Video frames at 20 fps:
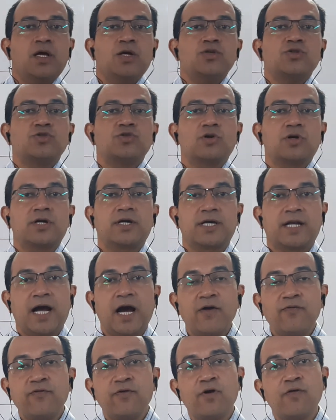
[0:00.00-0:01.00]
So,
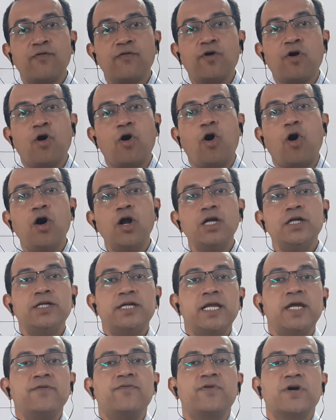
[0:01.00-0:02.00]
graph of
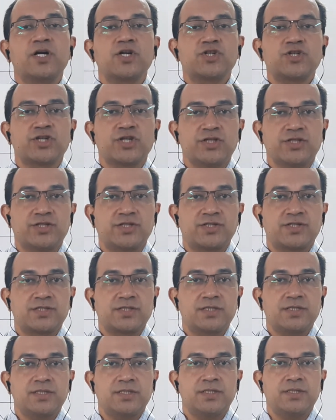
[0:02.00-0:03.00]
all t
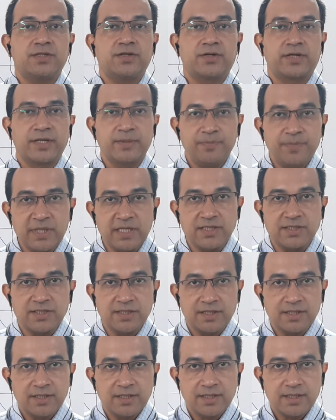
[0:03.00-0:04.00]
functions
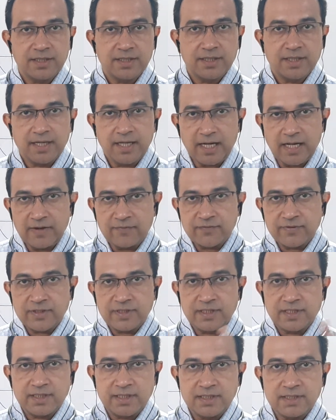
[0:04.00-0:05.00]
repeat
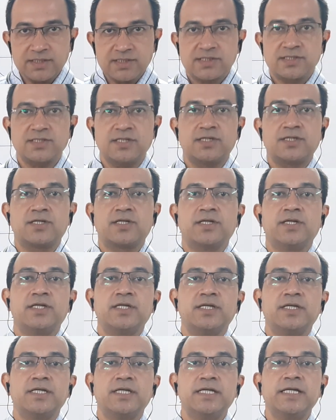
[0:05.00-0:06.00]
after a
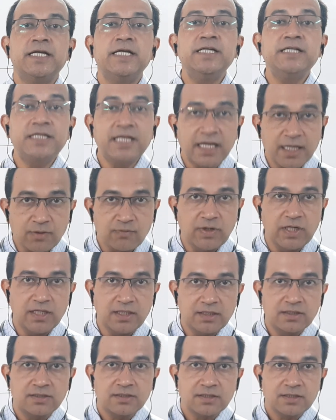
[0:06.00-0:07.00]
certain
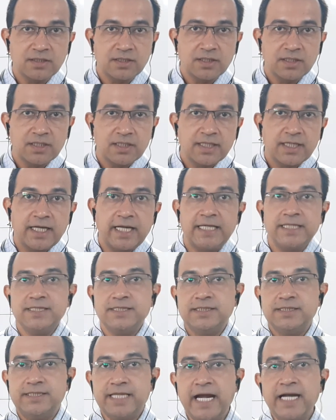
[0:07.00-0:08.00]
interval,
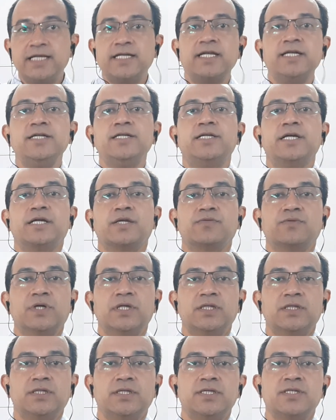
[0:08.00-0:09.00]
and that
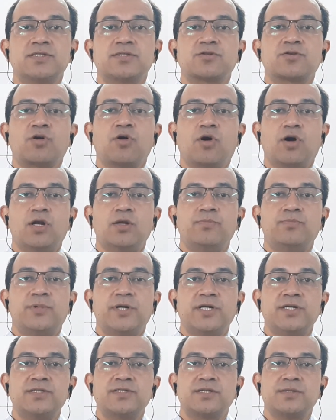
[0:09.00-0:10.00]
interval is called
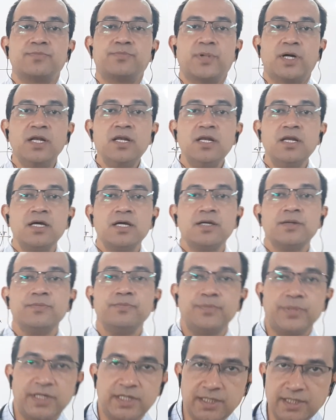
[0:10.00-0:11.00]
principal
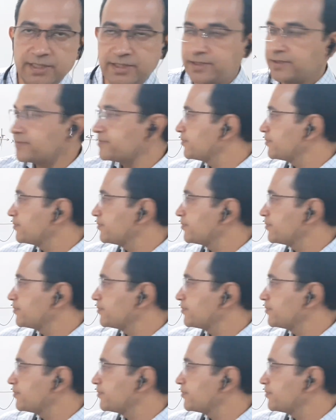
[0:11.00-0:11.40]
period.